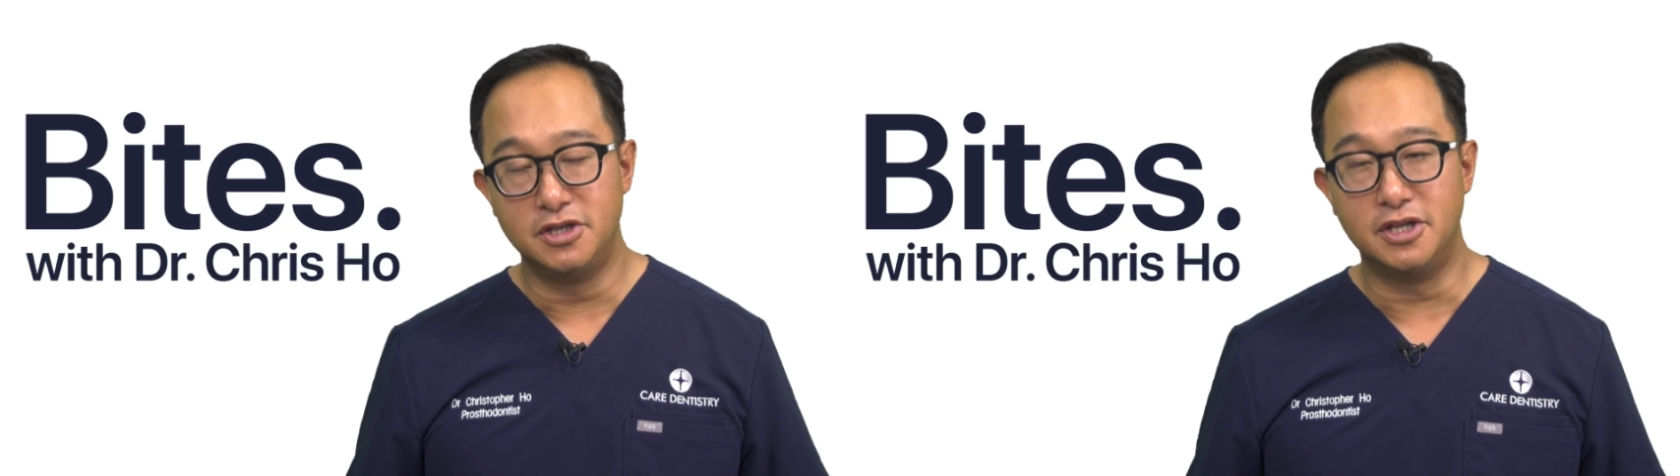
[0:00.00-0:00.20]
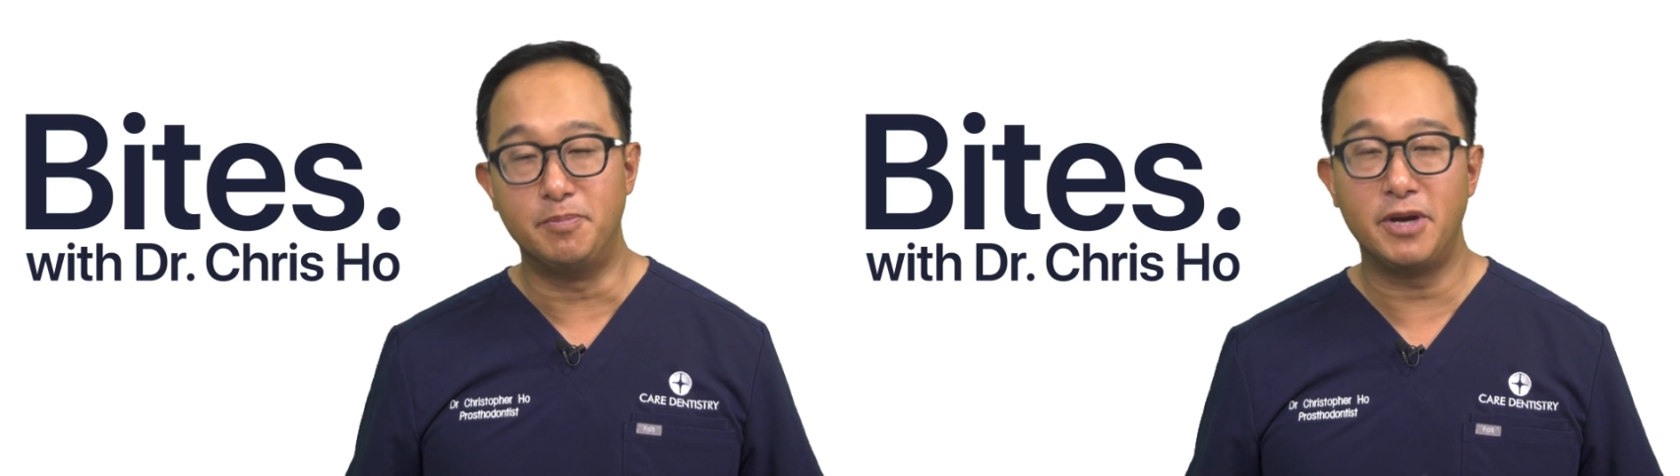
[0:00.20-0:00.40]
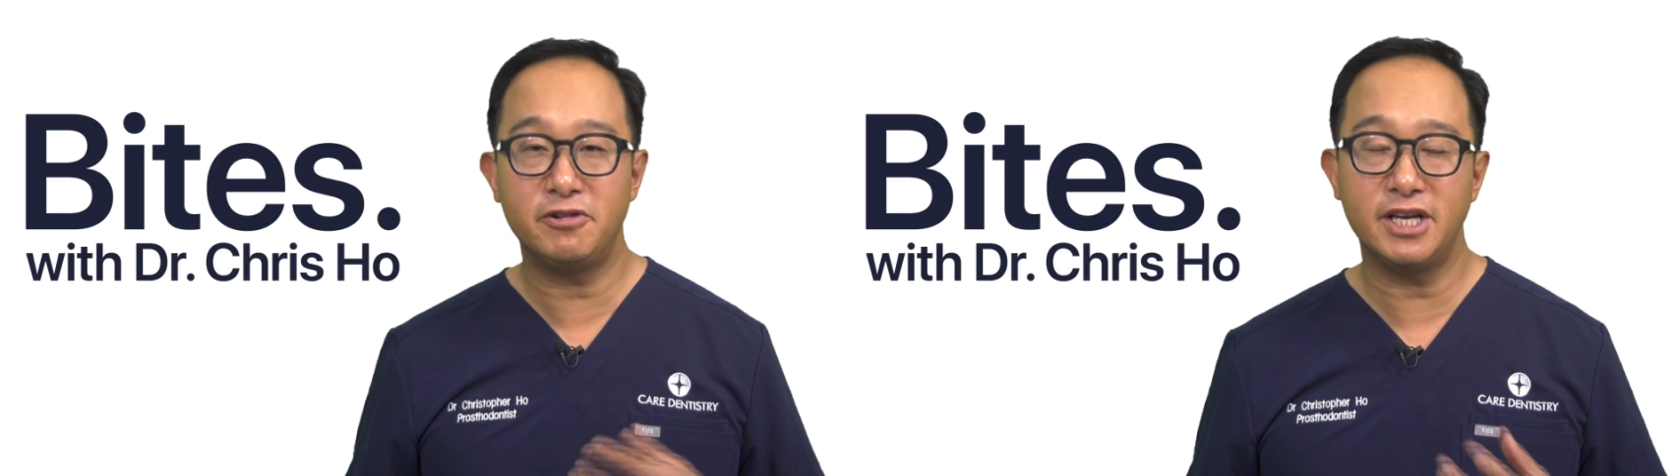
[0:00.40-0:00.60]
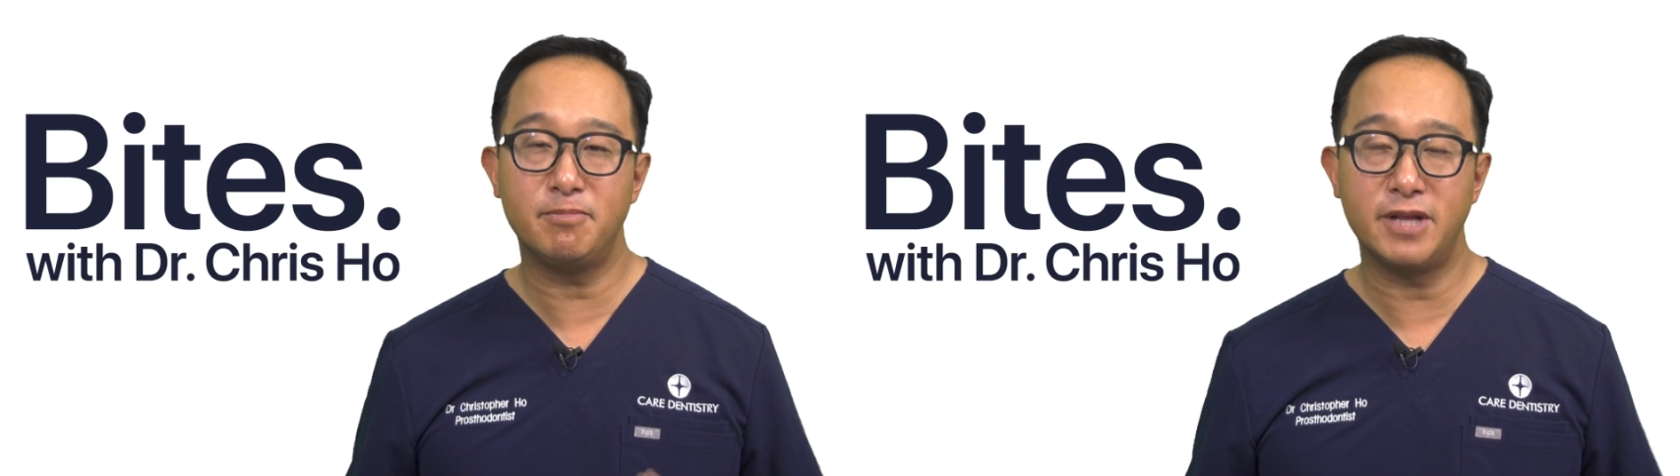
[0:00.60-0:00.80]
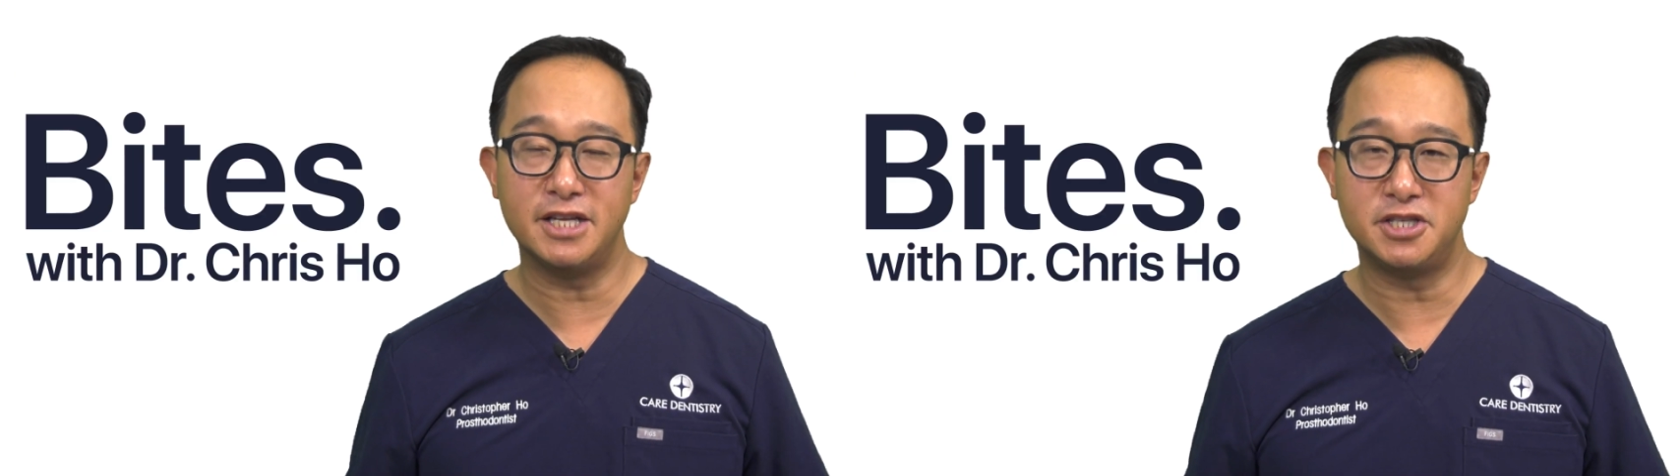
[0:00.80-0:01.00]
The
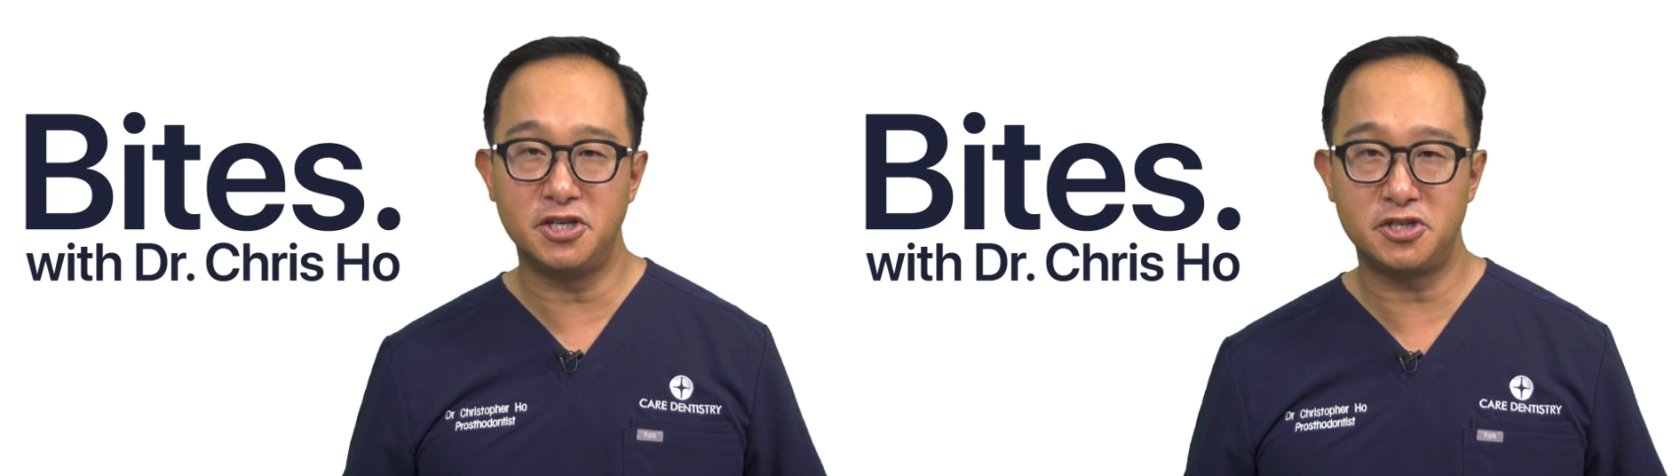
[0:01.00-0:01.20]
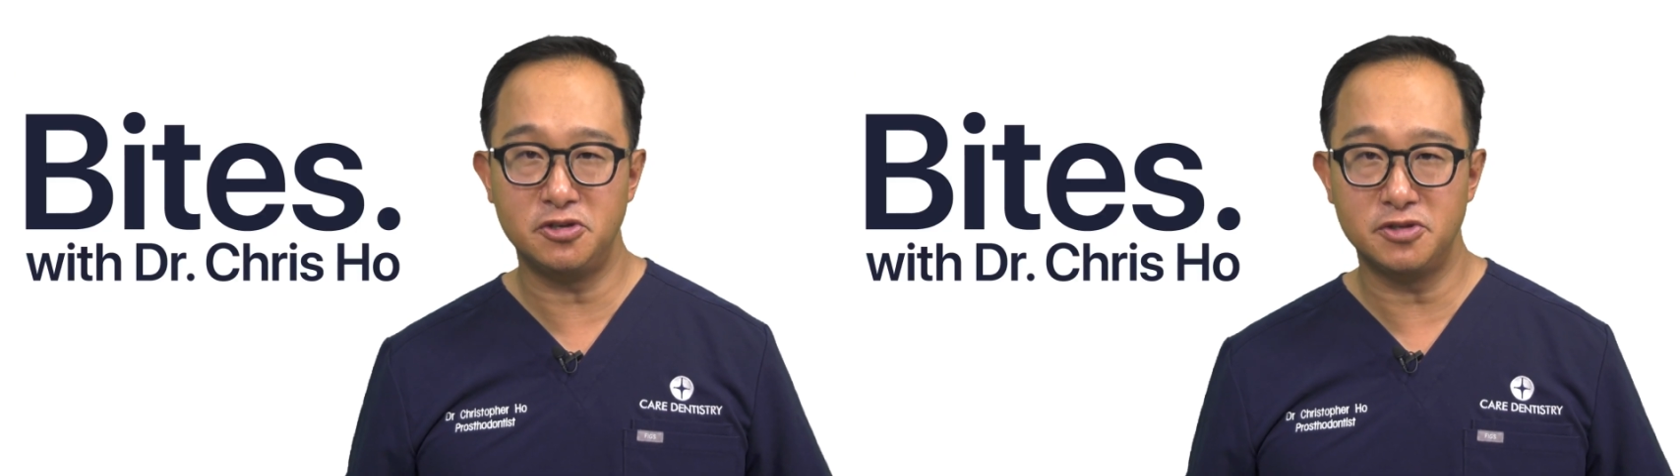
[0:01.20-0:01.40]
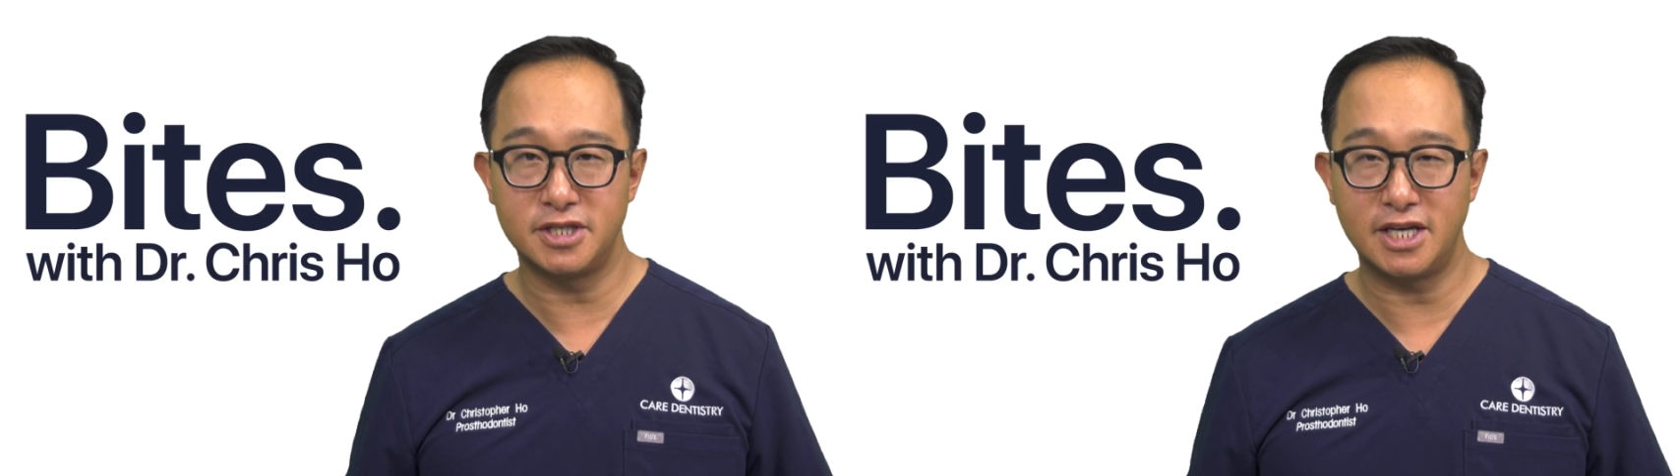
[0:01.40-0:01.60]
peri-implant tissues